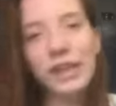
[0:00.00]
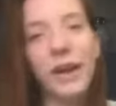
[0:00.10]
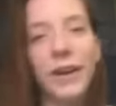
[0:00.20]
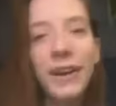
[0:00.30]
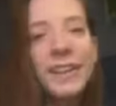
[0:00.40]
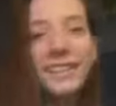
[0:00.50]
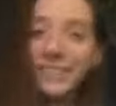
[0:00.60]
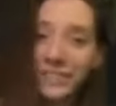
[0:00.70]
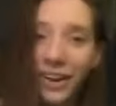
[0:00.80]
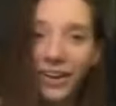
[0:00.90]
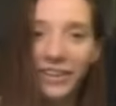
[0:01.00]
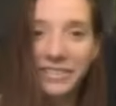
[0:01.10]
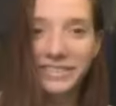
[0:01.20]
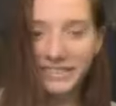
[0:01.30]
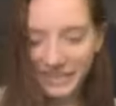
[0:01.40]
so,
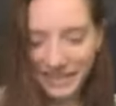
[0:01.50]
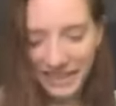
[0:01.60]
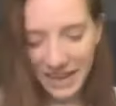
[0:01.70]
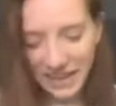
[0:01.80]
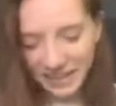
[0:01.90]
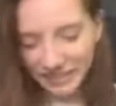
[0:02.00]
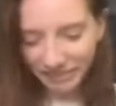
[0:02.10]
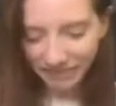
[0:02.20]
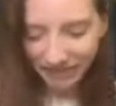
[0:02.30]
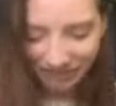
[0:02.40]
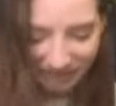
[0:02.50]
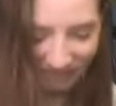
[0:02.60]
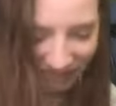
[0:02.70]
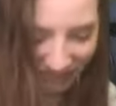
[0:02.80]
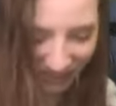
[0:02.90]
so, um,
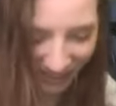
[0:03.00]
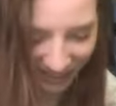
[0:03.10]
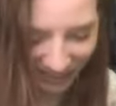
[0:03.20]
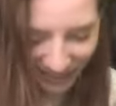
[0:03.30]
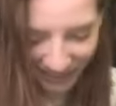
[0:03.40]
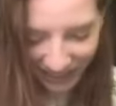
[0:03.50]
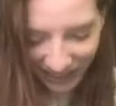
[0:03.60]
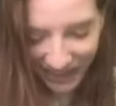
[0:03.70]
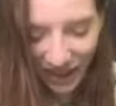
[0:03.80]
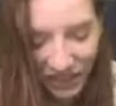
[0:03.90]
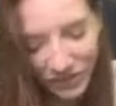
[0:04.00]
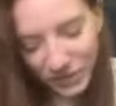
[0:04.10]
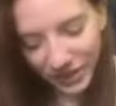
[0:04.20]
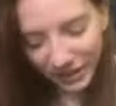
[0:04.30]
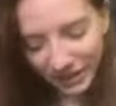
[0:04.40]
another
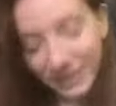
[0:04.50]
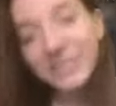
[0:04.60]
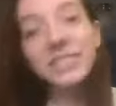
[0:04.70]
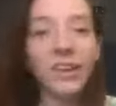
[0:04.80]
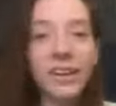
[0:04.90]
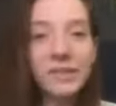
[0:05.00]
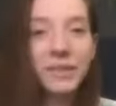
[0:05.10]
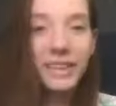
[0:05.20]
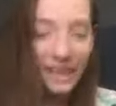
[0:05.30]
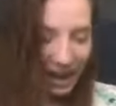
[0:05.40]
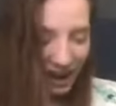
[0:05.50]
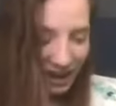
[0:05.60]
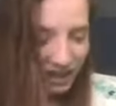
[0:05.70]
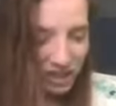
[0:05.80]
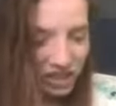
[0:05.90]
word that starts with an
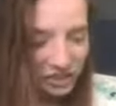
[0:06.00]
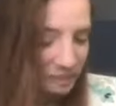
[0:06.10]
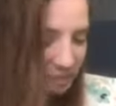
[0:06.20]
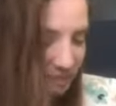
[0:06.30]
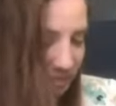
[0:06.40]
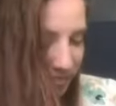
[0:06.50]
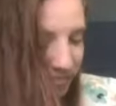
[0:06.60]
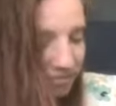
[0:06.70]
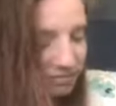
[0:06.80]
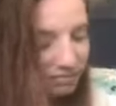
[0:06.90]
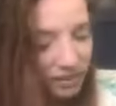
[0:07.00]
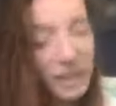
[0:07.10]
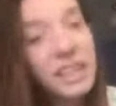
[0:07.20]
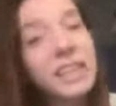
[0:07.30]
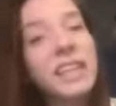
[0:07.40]
H
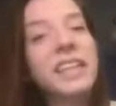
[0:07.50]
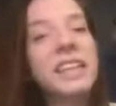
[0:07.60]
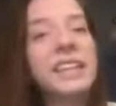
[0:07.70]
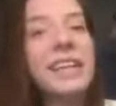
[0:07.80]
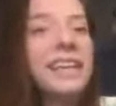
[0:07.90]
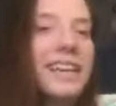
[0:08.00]
is